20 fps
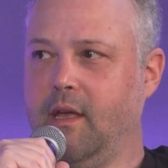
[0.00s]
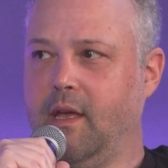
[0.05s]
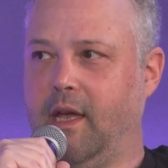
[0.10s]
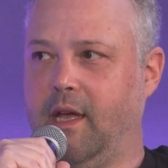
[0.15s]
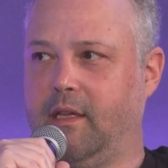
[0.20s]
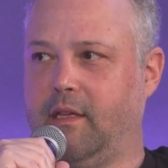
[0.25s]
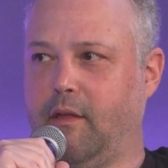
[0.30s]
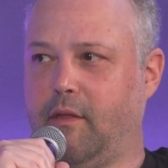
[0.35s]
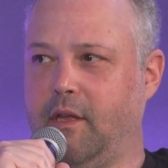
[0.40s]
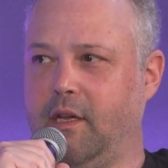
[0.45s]

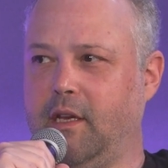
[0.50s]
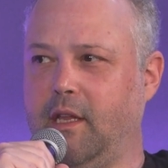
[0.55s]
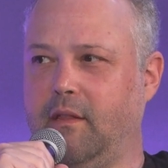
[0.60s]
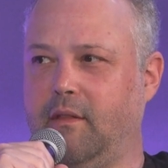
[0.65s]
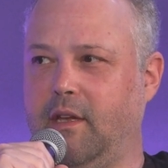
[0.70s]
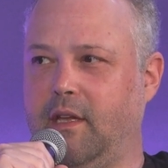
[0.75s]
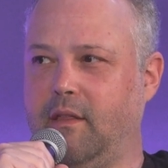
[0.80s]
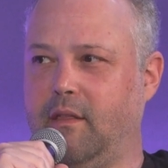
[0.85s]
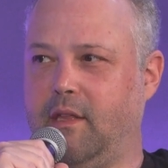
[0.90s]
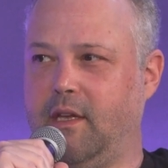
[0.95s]
And I think that
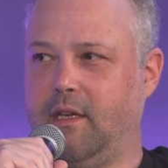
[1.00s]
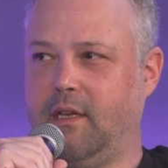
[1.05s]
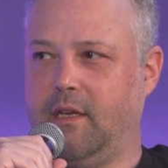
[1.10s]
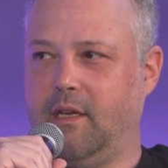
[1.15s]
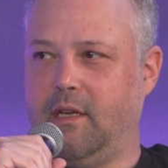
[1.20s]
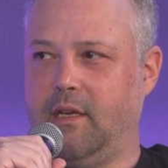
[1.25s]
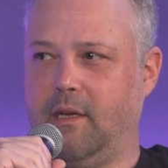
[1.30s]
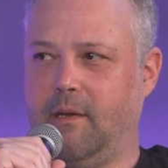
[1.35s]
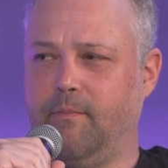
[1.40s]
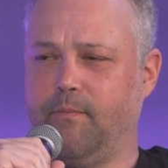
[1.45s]

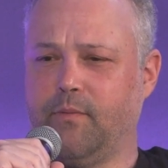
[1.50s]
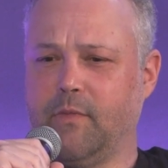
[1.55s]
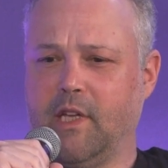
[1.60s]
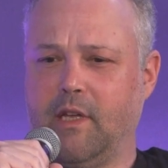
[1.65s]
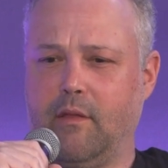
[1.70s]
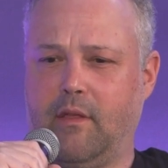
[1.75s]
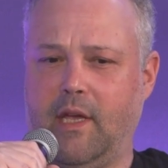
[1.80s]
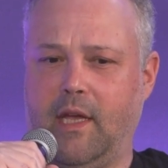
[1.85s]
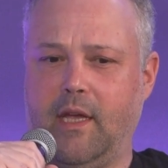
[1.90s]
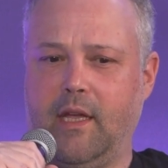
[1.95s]

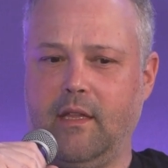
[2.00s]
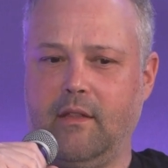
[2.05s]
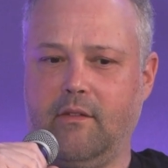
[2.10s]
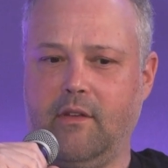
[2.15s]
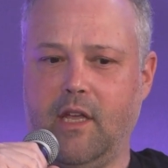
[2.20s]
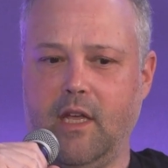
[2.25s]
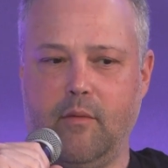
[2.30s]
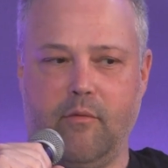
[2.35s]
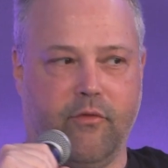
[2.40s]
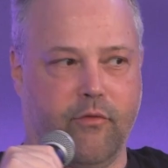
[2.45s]
the end
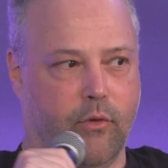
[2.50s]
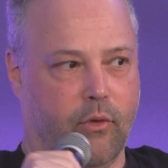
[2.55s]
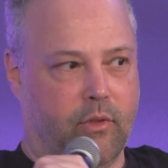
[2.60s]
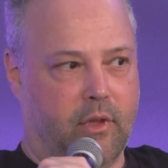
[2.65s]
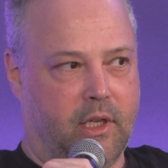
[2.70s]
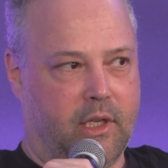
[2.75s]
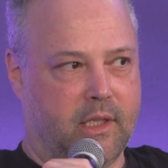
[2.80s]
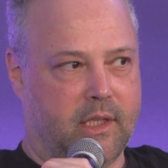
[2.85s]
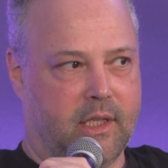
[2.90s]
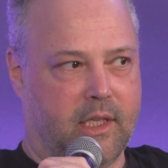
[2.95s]
game for
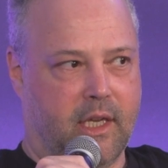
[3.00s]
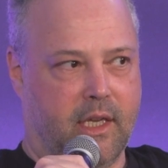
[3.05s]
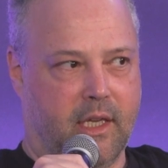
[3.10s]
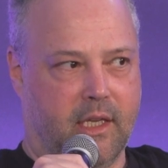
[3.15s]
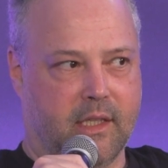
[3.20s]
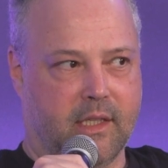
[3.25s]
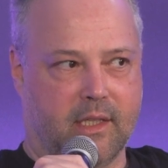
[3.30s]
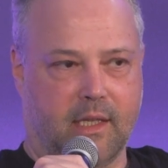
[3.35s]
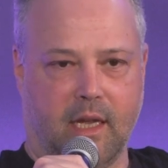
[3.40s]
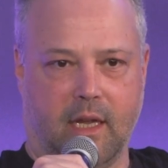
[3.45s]
these
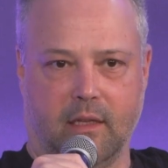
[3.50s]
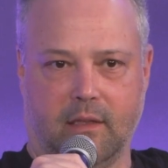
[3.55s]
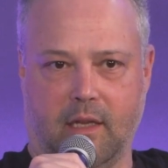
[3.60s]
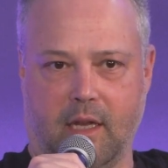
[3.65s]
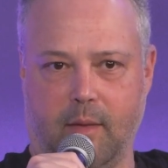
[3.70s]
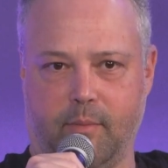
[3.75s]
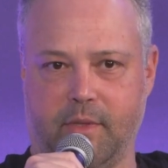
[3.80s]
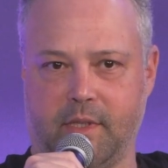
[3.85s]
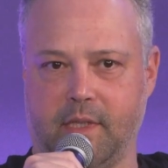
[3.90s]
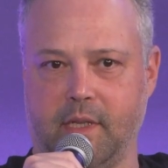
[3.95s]

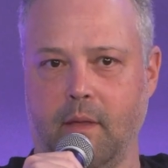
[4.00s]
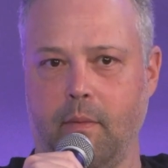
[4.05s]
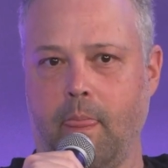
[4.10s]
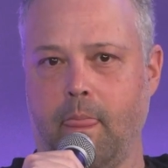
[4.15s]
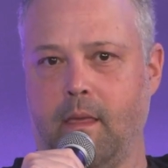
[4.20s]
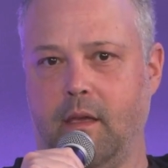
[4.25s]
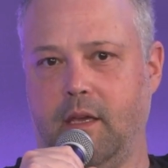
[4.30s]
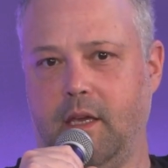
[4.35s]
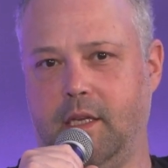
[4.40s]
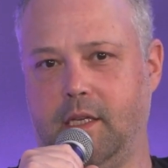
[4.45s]
startups
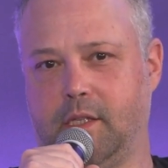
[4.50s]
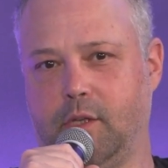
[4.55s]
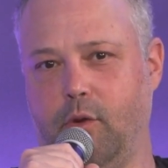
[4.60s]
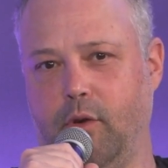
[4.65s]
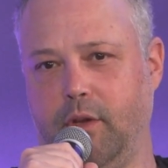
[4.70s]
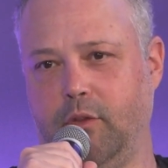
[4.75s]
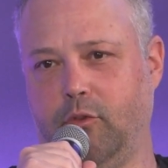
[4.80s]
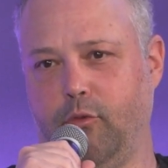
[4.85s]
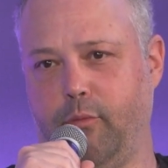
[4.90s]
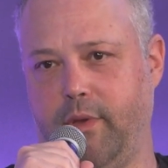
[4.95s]
is
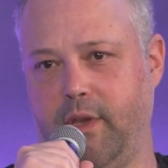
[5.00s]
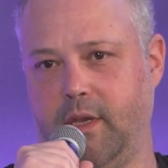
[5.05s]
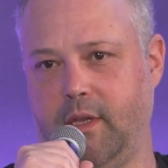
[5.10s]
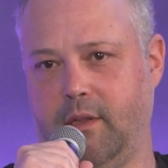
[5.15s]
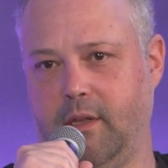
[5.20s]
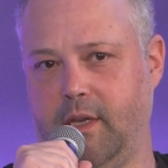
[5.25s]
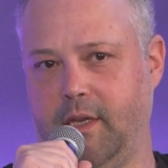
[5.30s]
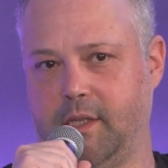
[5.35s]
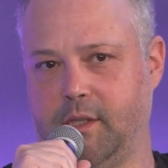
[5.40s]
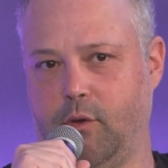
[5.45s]
going to be
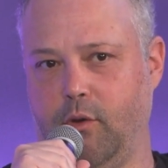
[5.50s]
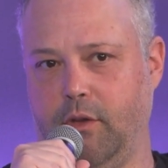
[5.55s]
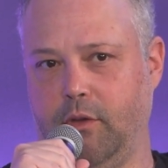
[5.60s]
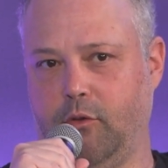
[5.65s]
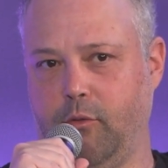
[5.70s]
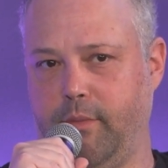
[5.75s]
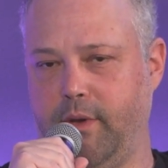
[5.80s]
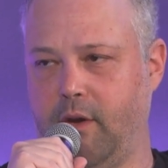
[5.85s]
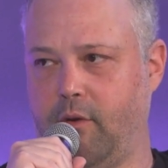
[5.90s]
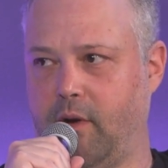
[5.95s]

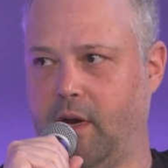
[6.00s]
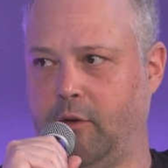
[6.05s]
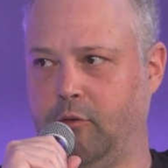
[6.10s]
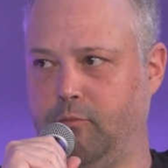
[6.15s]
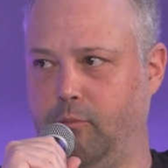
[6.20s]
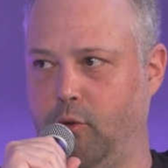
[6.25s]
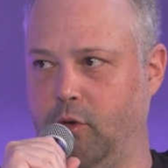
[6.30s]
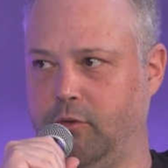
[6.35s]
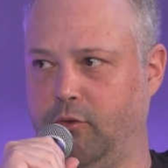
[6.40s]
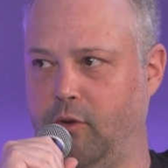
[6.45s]
around
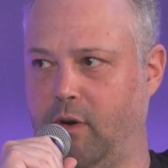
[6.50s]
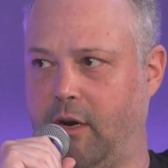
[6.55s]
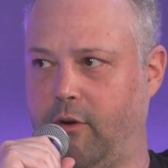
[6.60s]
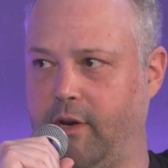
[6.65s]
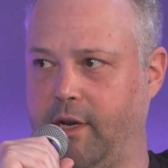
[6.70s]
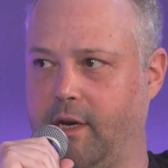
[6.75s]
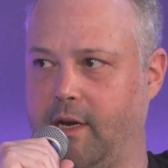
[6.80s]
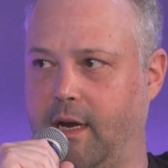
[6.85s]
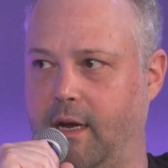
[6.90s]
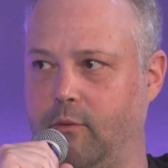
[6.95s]
modular
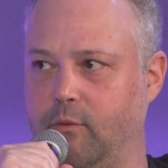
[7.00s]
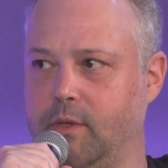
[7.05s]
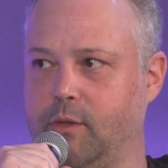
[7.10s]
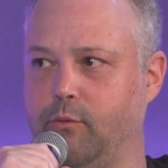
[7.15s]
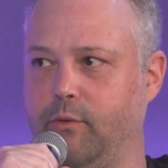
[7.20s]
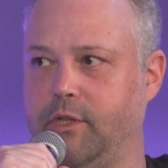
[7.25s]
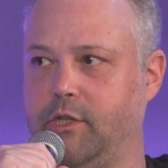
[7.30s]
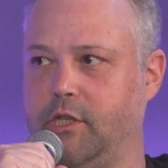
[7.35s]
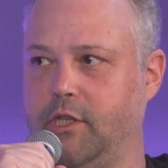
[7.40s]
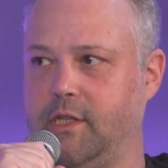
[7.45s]
accounts,
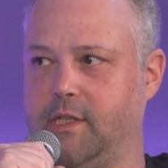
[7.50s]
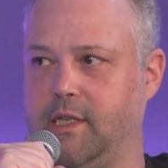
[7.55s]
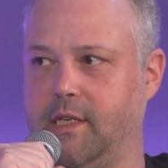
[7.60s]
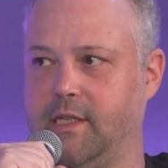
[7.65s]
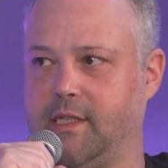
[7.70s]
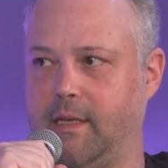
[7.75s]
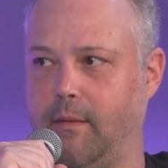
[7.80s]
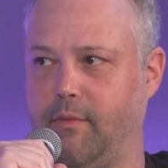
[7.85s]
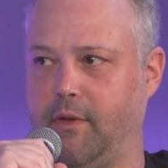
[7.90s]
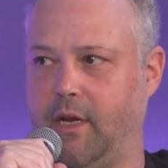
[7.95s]
which is
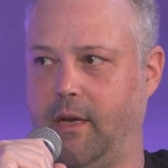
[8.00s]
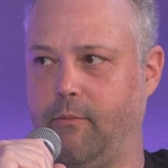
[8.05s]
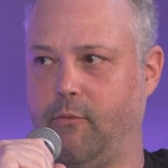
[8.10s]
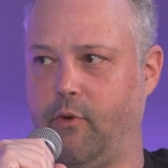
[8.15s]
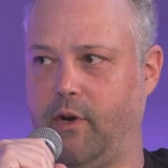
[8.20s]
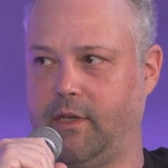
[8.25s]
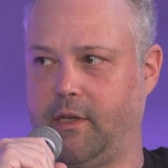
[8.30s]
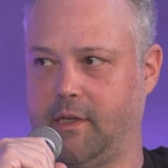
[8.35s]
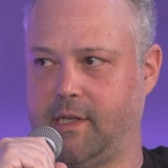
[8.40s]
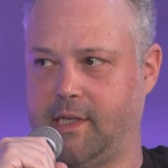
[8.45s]
something I'm
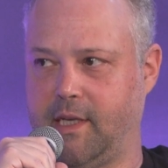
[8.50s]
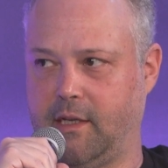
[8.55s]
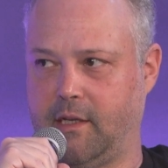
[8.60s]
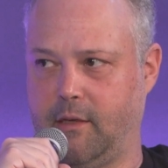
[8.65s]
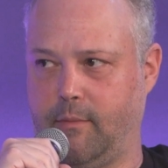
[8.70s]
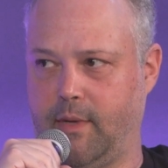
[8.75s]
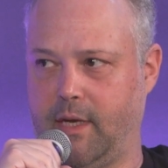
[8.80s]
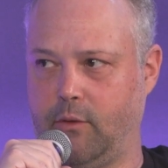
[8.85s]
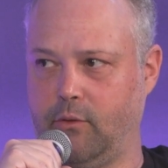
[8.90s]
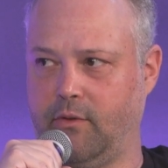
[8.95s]
quite excited
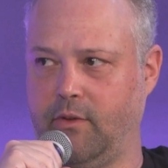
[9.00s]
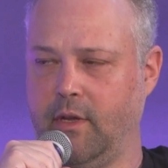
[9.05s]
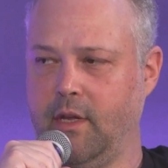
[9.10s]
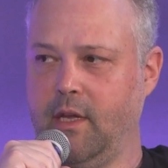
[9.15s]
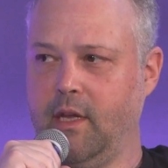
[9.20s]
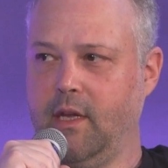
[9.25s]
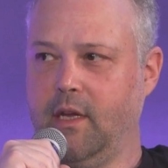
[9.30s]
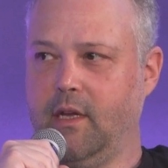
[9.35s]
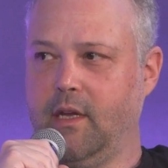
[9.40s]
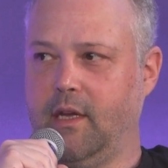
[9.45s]
about.
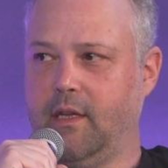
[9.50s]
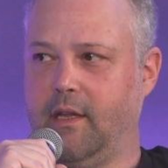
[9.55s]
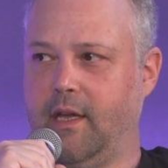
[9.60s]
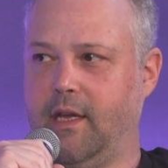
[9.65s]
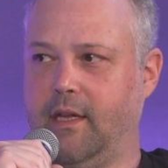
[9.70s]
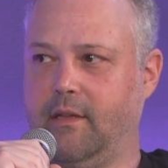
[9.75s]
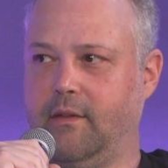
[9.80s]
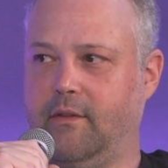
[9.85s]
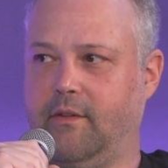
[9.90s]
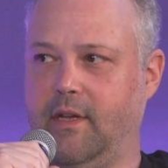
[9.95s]
And